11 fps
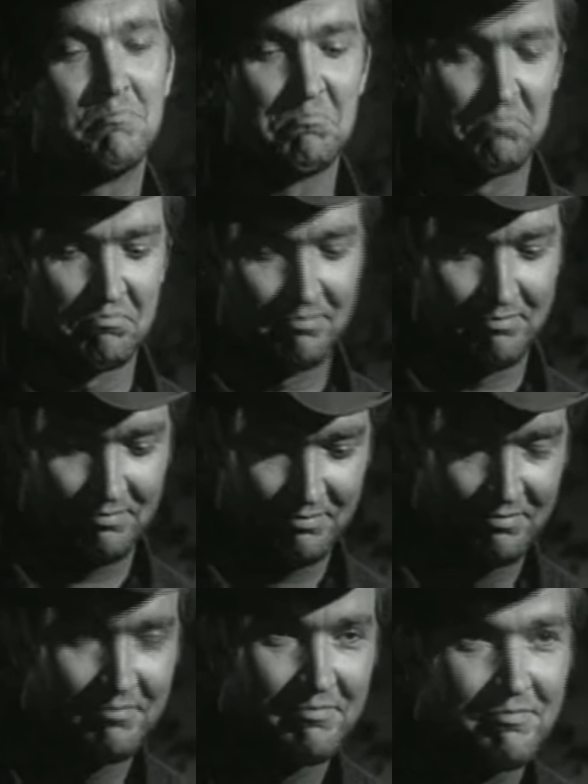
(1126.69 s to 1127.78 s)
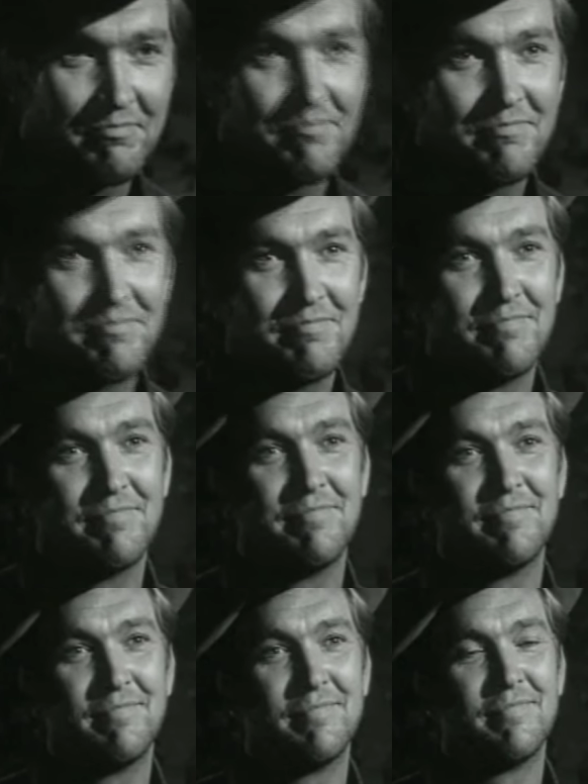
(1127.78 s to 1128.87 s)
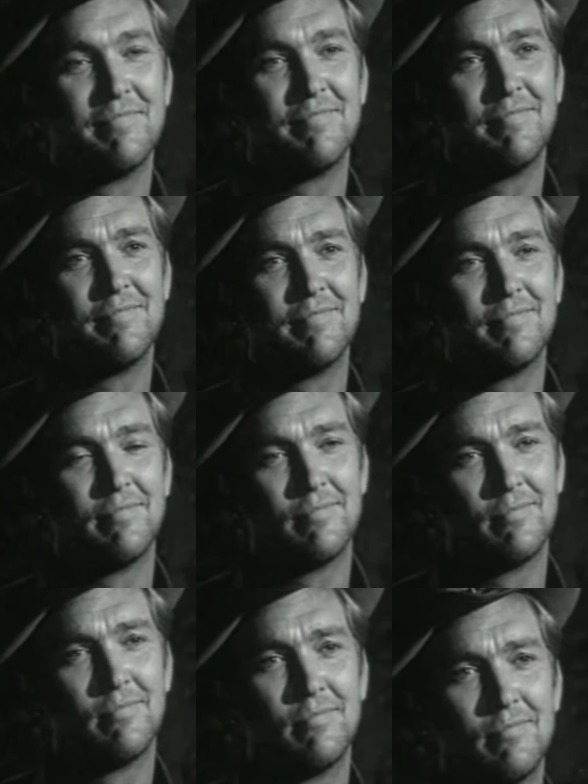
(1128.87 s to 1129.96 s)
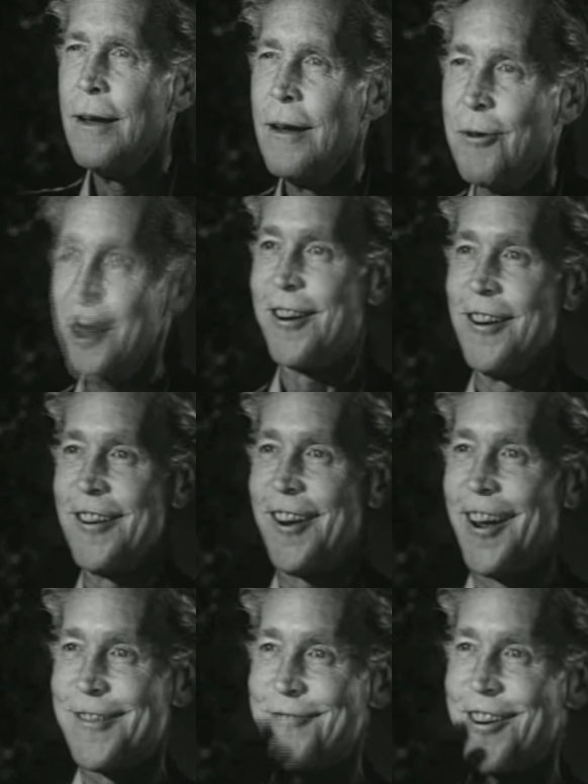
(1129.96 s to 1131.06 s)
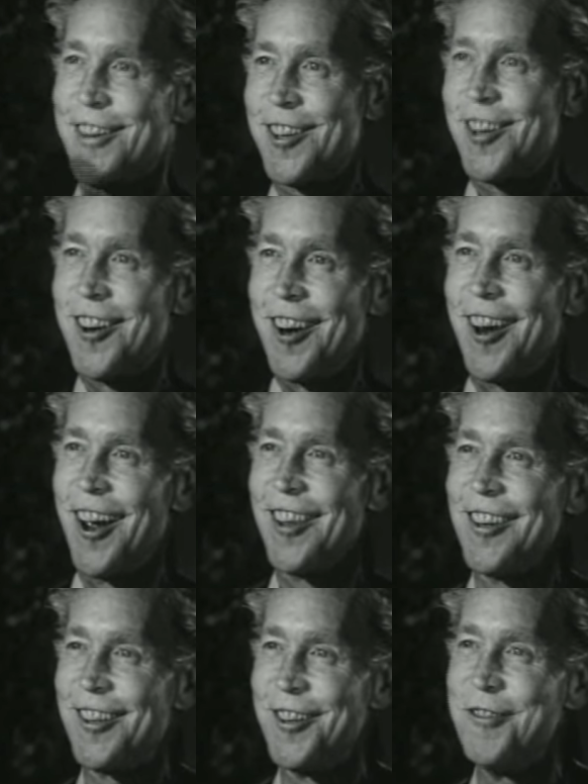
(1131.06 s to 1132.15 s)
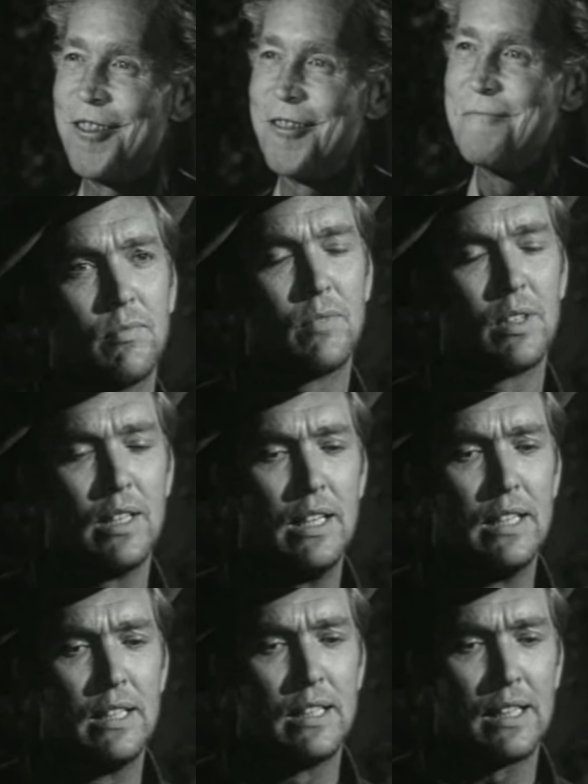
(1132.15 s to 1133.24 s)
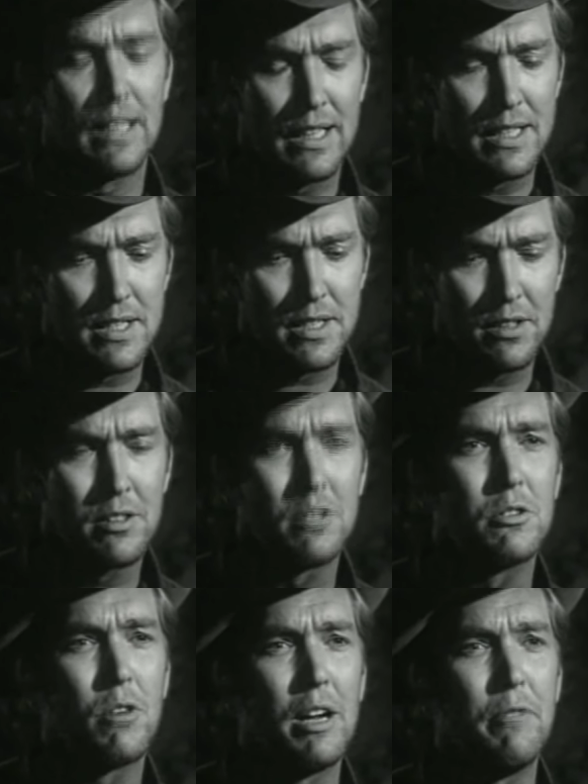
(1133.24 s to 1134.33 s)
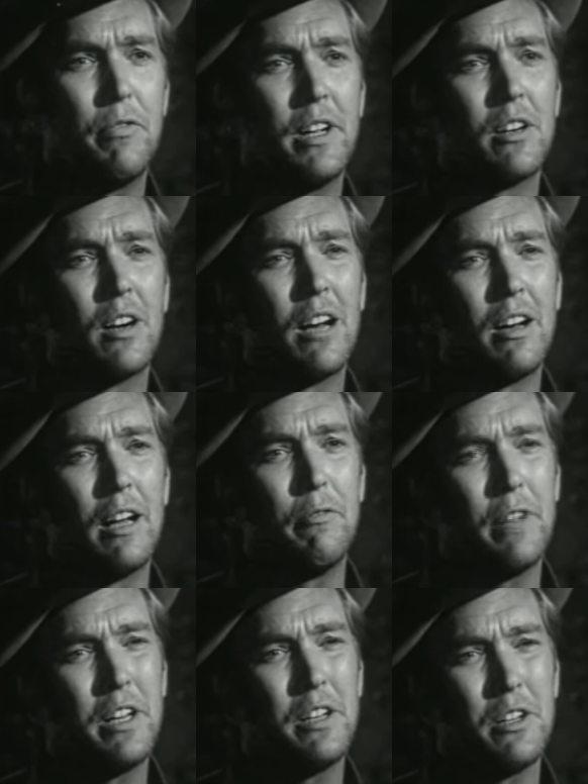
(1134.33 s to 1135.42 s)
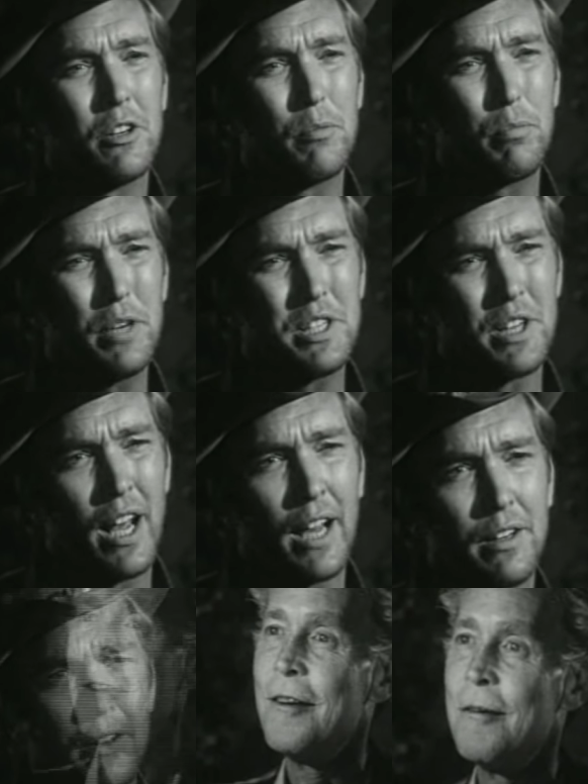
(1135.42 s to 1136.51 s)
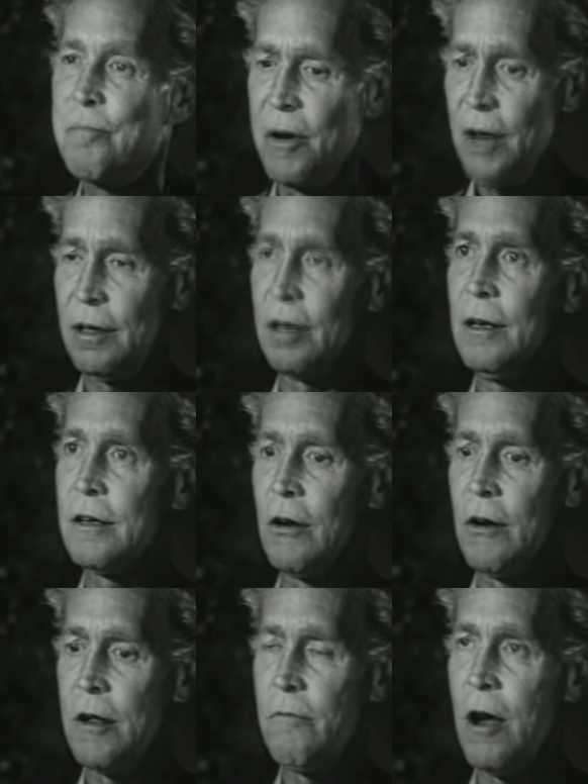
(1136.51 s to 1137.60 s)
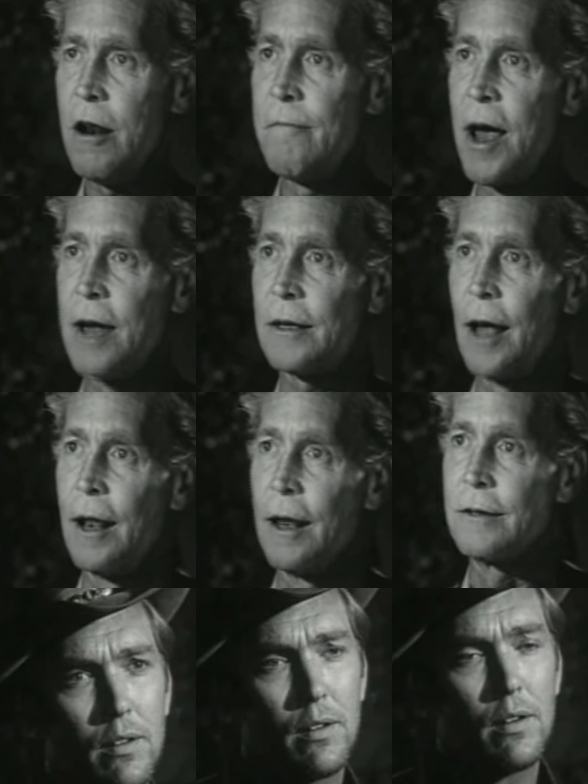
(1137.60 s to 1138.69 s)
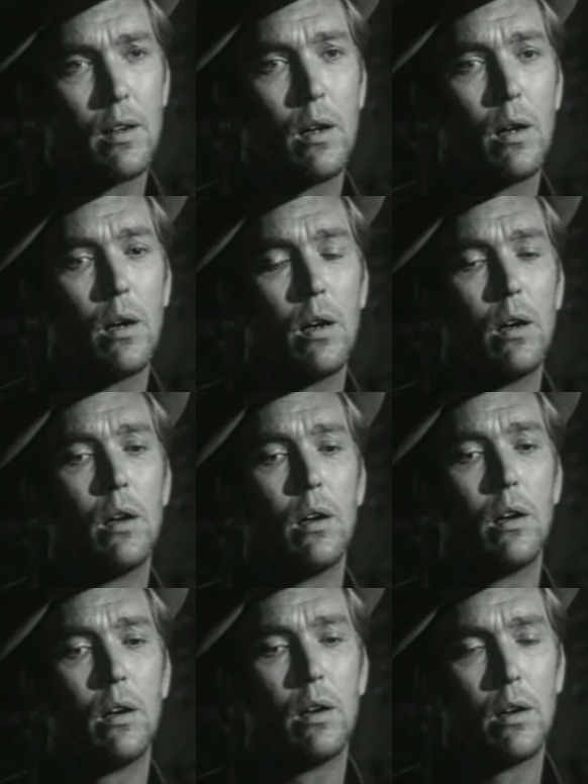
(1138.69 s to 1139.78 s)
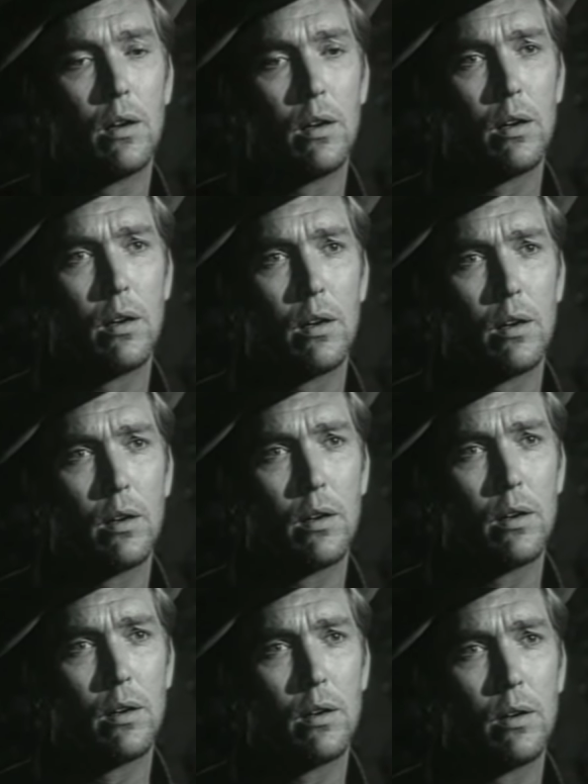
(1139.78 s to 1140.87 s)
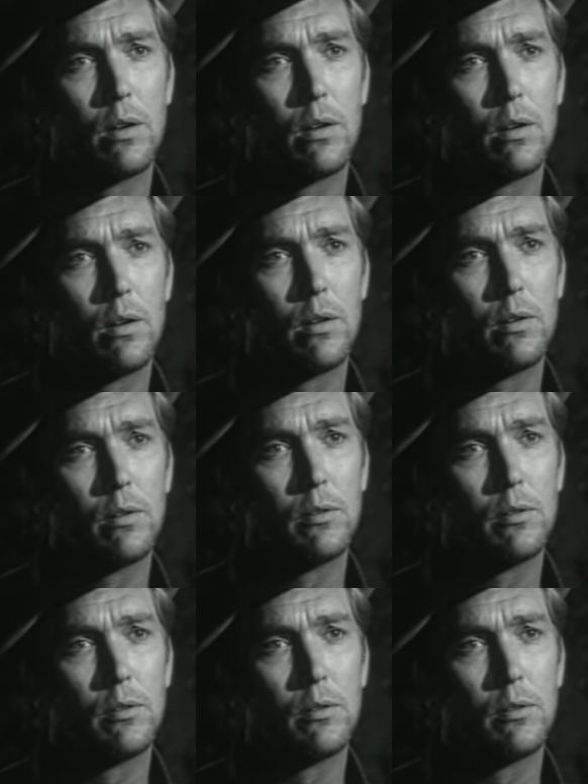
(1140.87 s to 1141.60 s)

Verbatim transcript: I've needed a working partner for a long time. We can get rich together, Duke. I still don't quite figure how I fit into your preaching act. Preaching's only one of my talents. And any con works better with two men